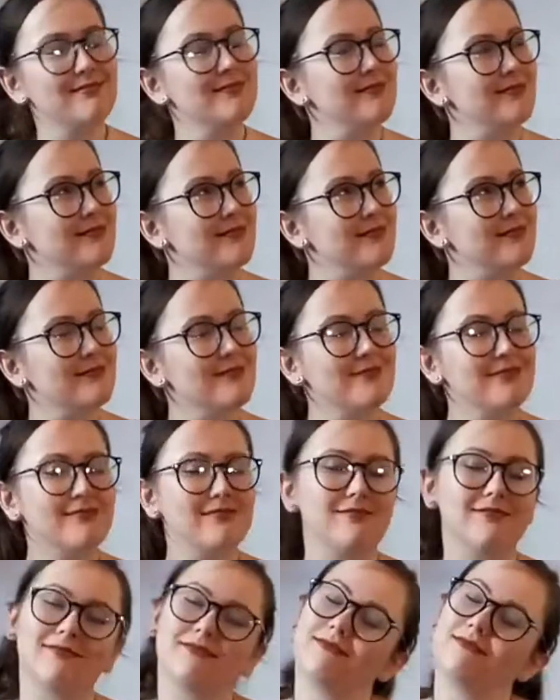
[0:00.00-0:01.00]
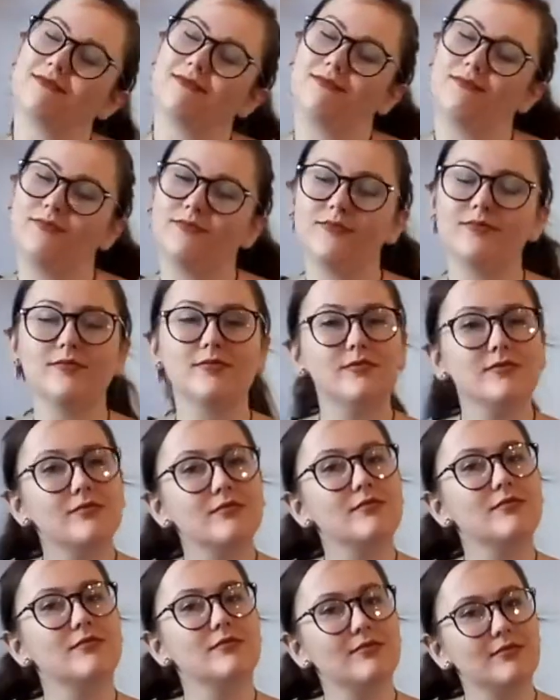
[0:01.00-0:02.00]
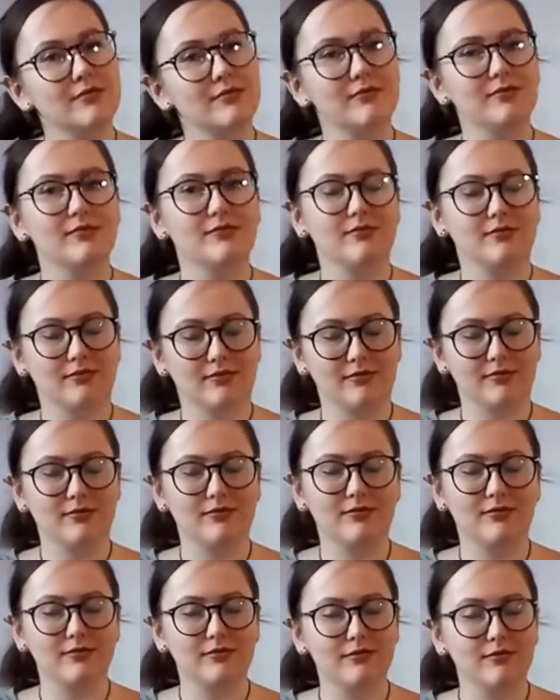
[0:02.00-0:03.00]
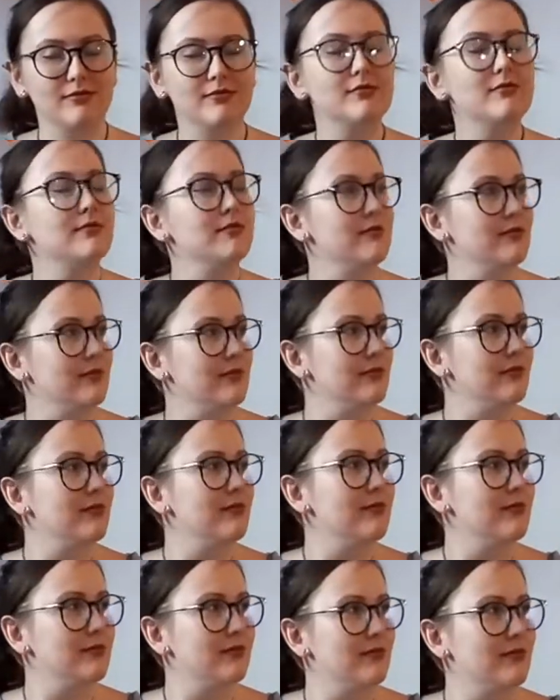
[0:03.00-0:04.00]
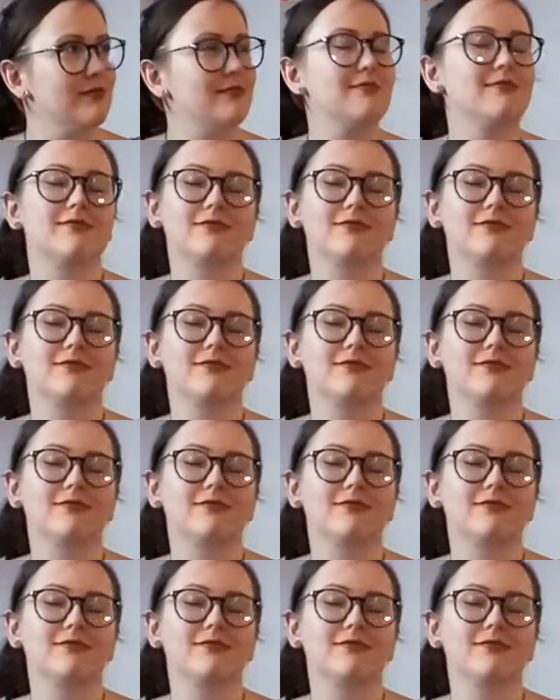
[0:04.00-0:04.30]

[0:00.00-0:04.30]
[no speech]